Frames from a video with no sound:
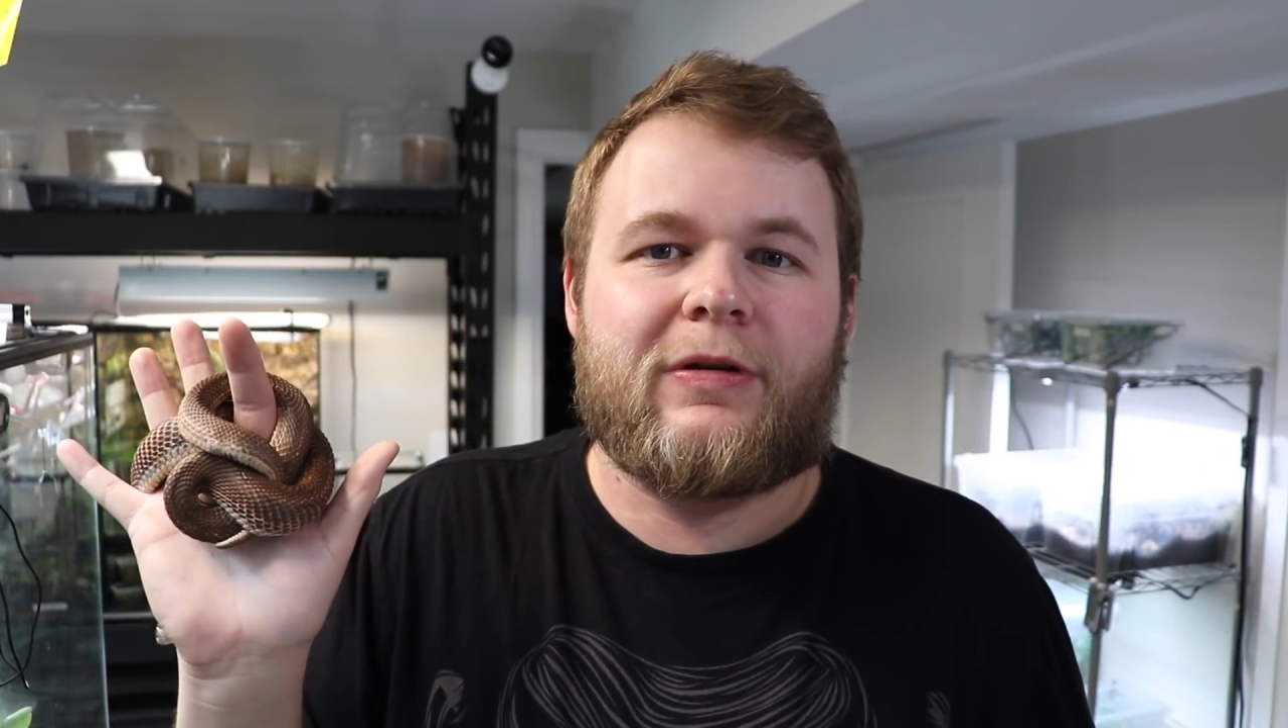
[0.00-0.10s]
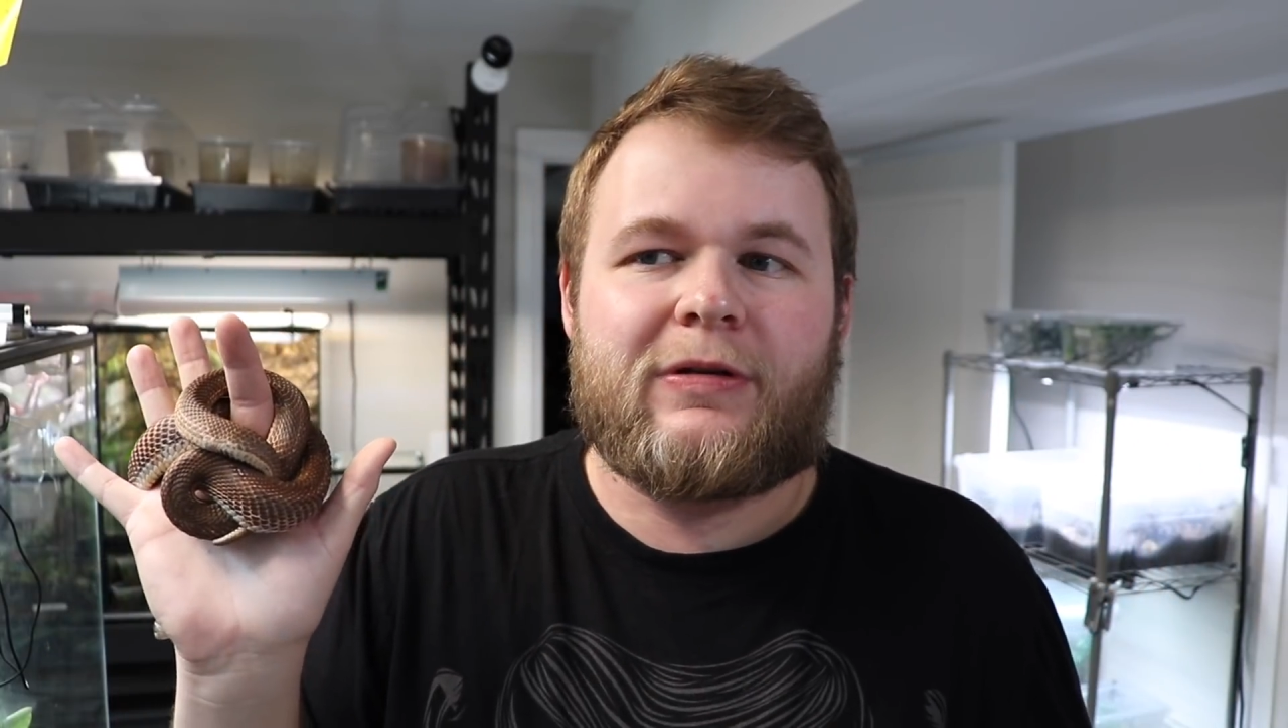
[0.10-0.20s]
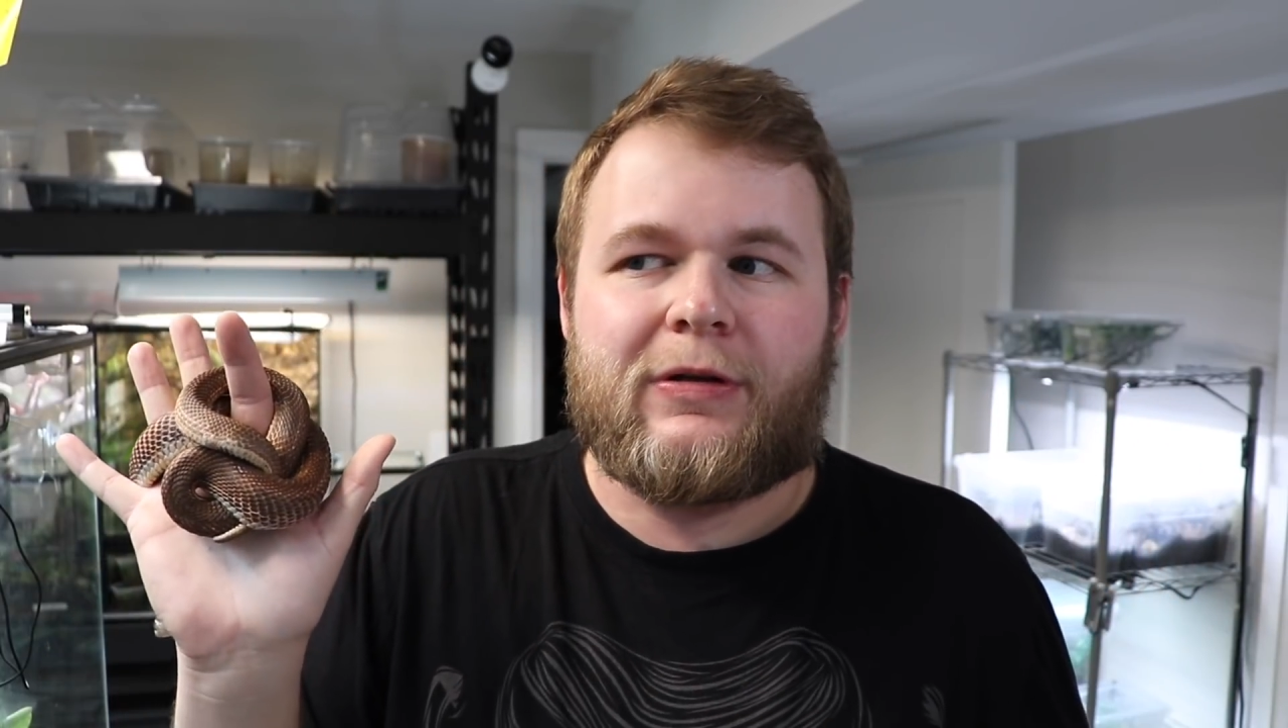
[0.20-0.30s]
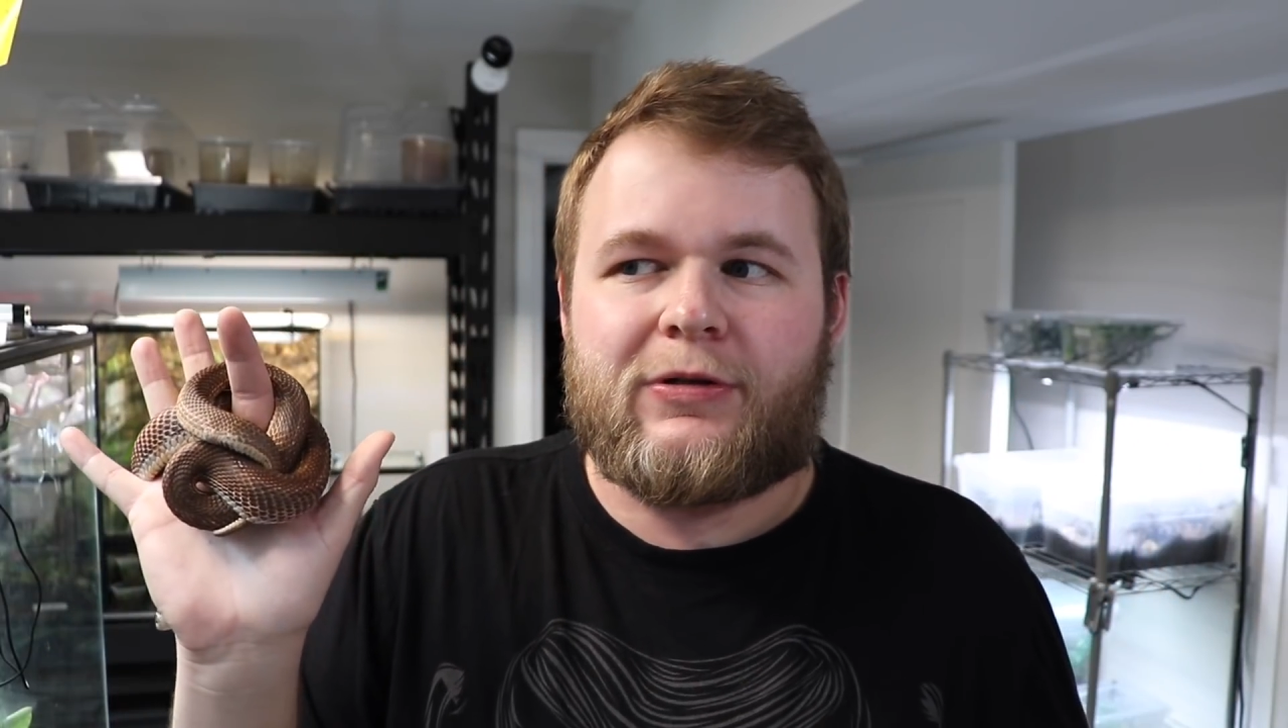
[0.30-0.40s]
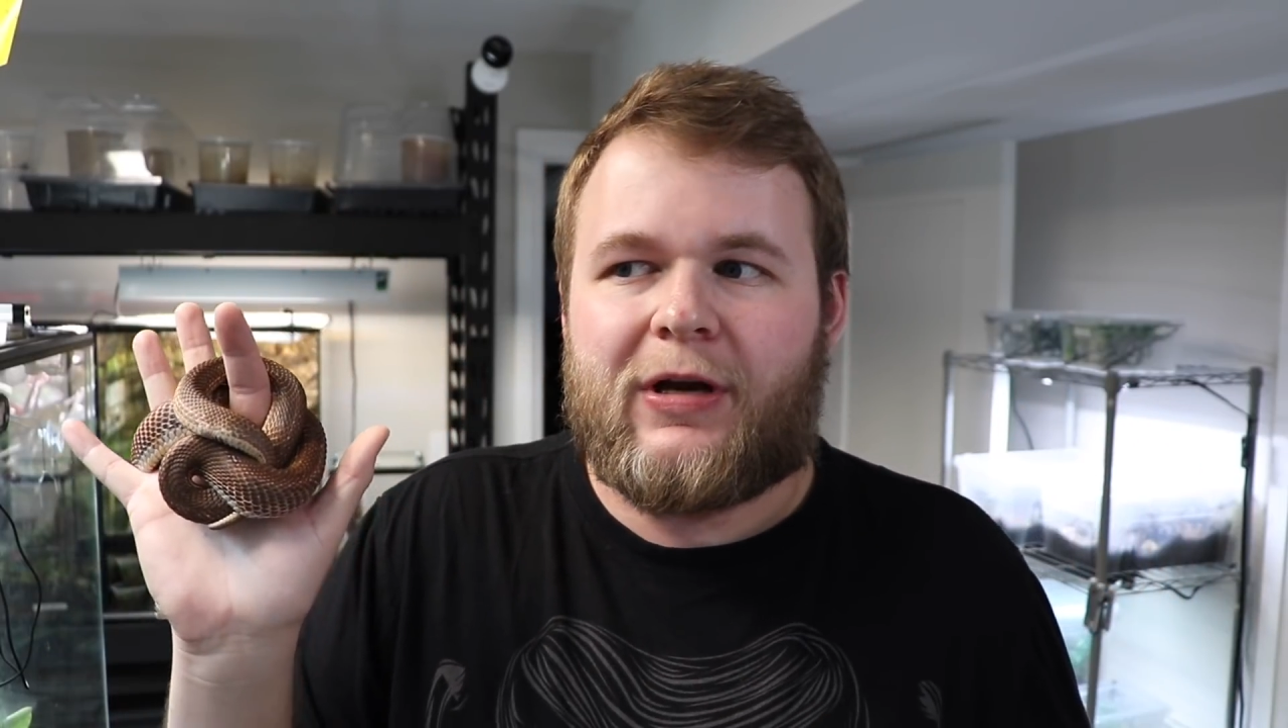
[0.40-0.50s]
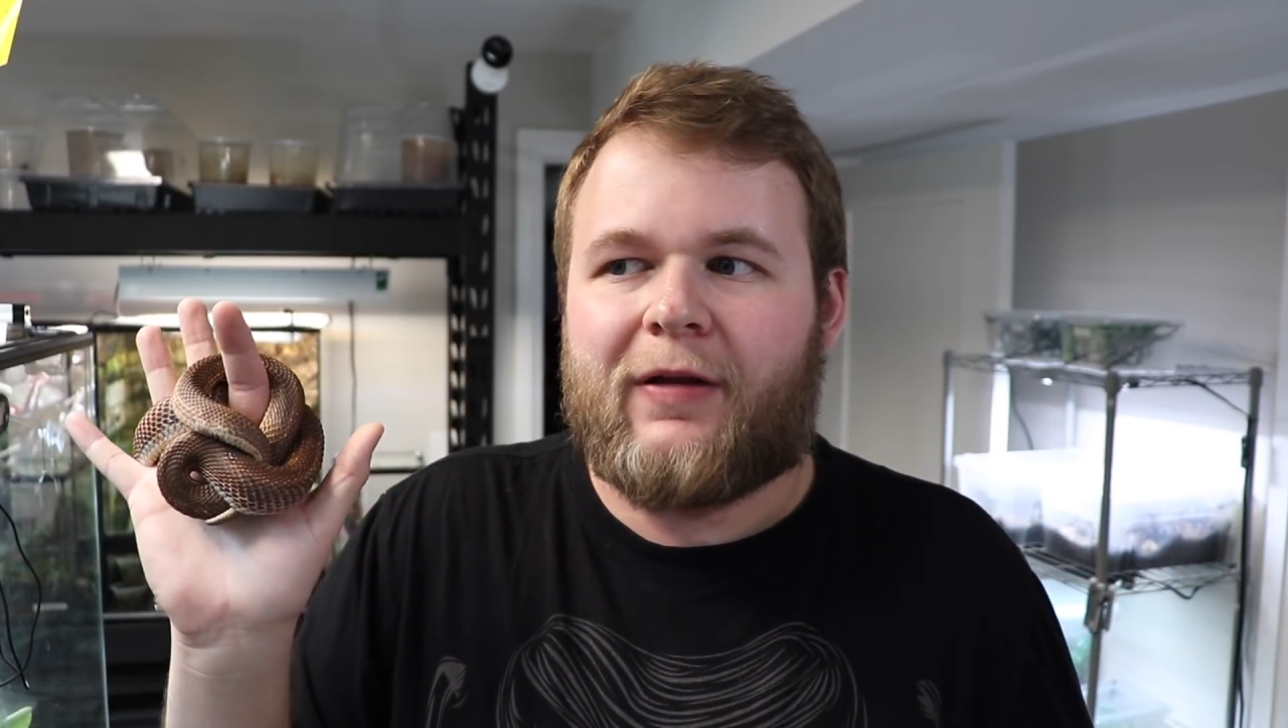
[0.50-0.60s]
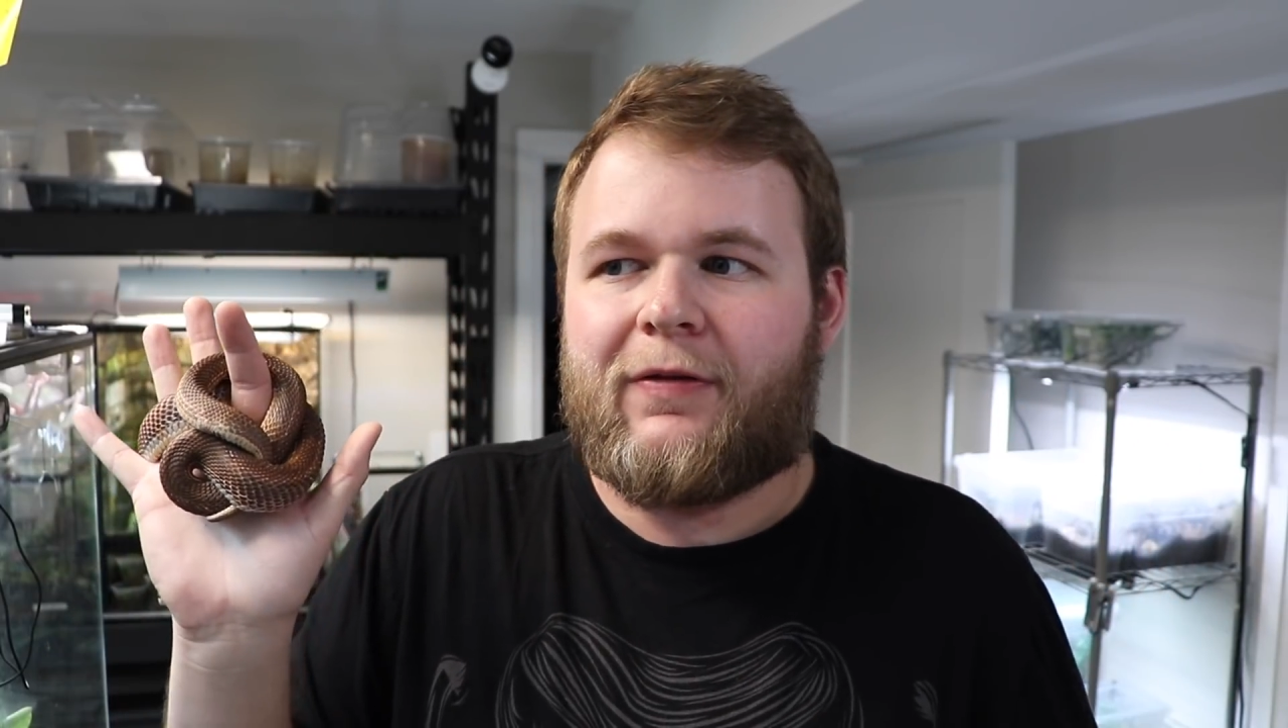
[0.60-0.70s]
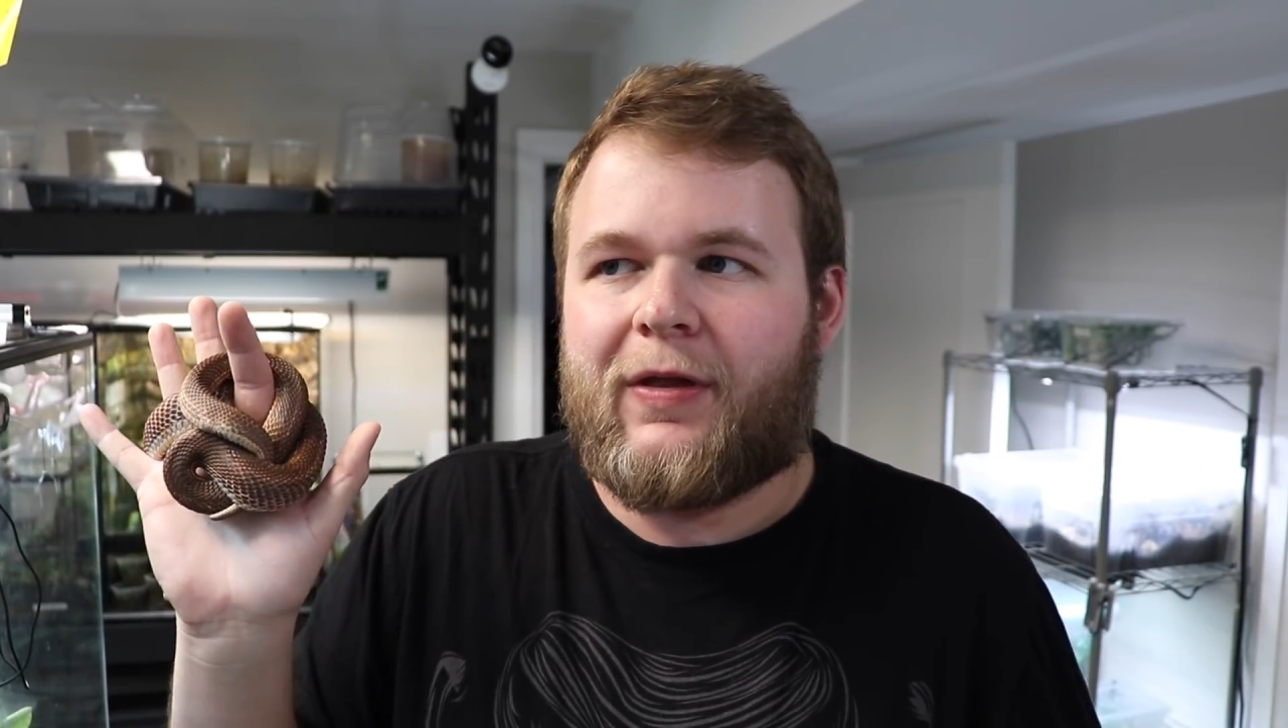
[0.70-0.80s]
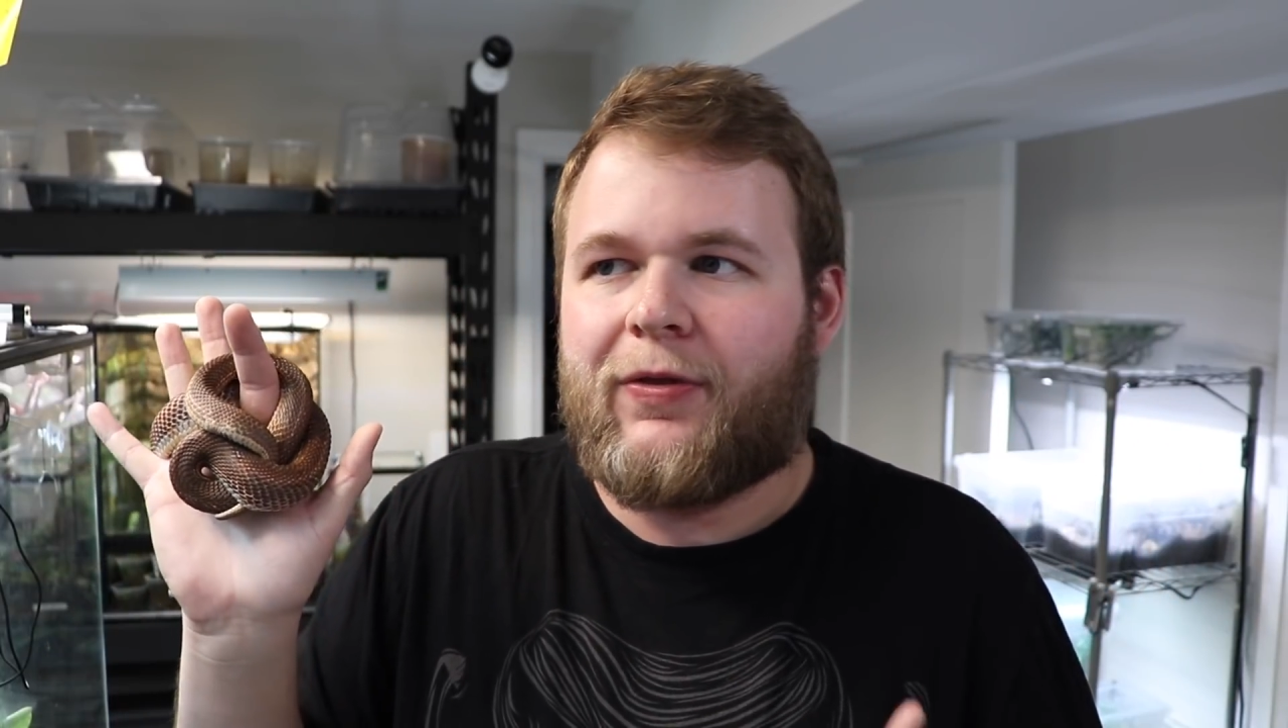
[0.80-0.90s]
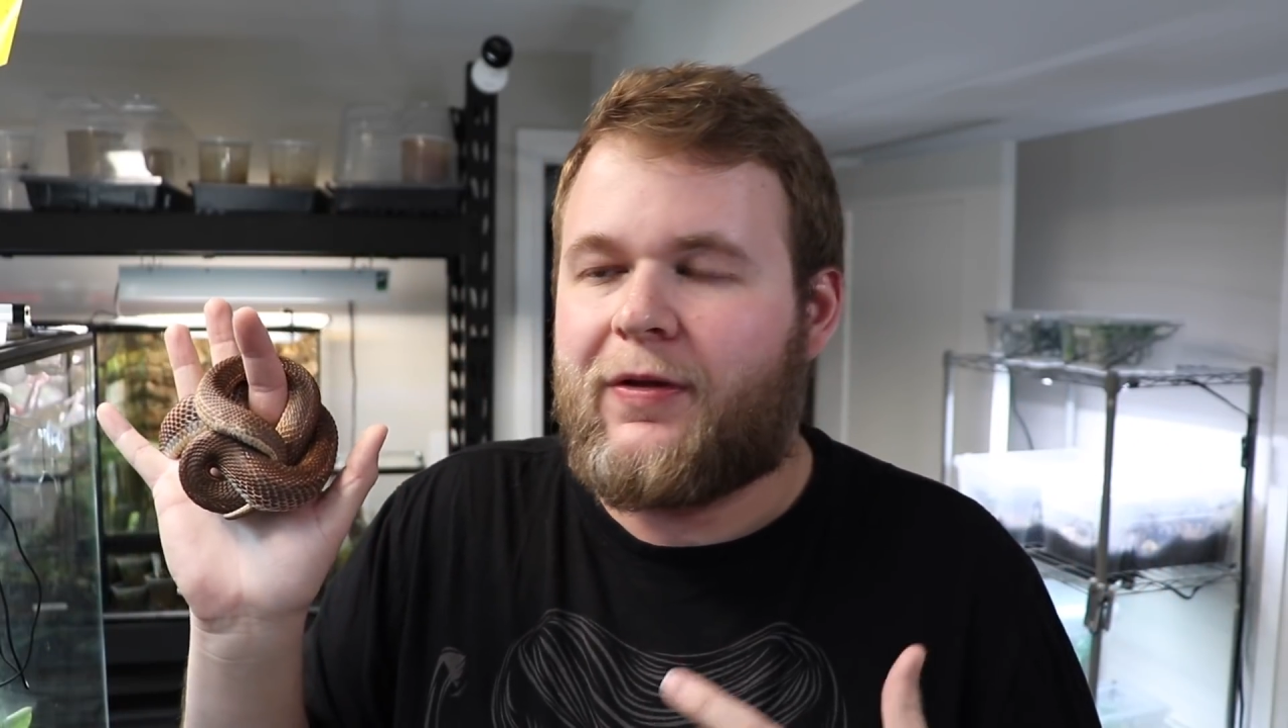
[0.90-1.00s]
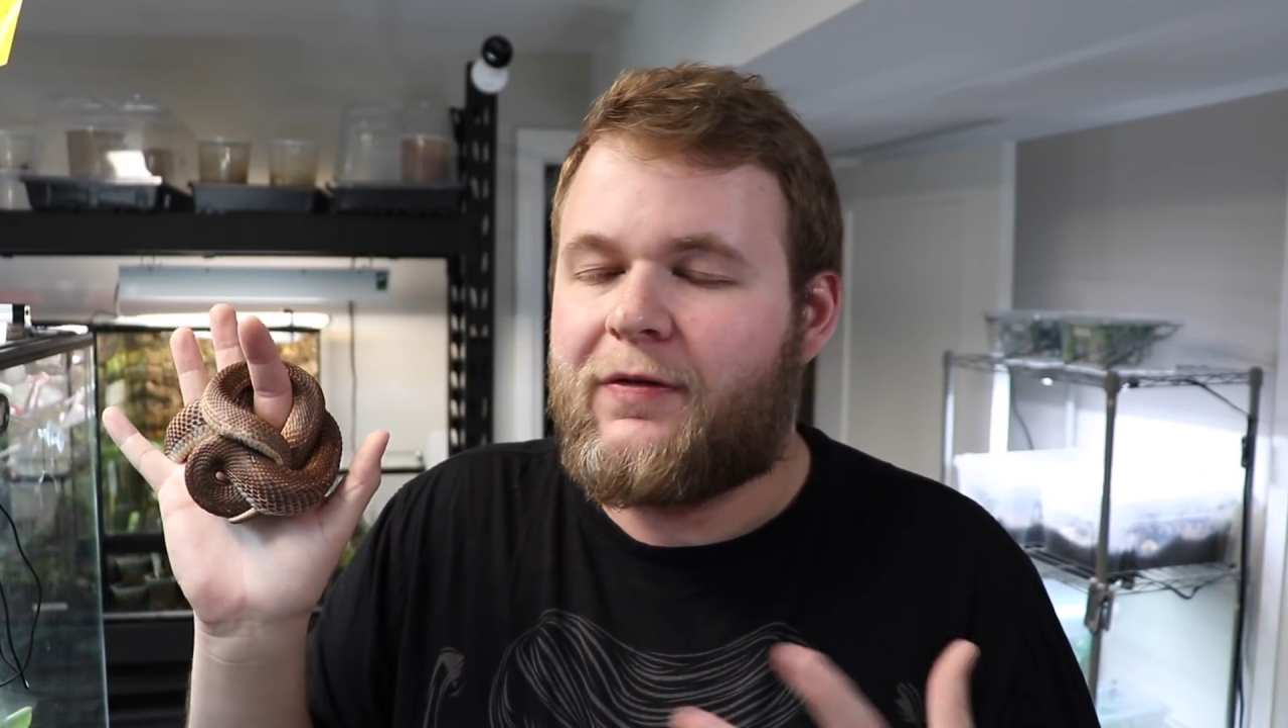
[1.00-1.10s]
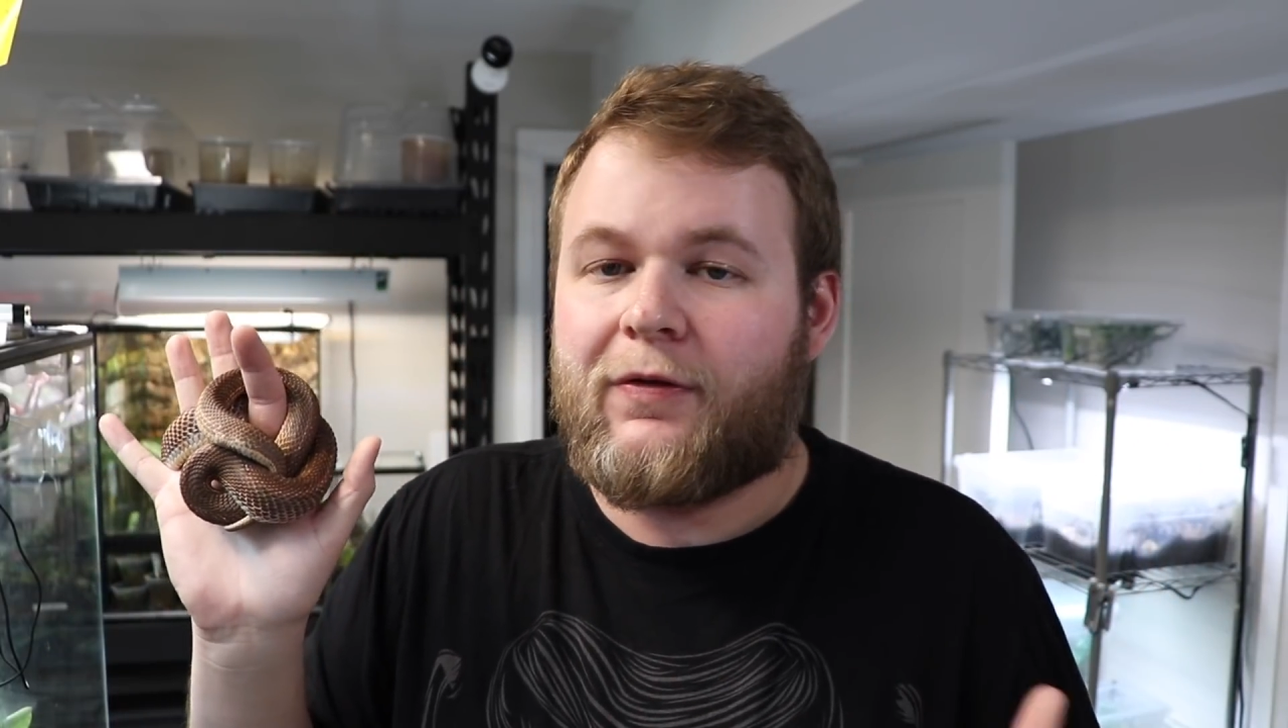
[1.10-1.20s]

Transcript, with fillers: suggest that this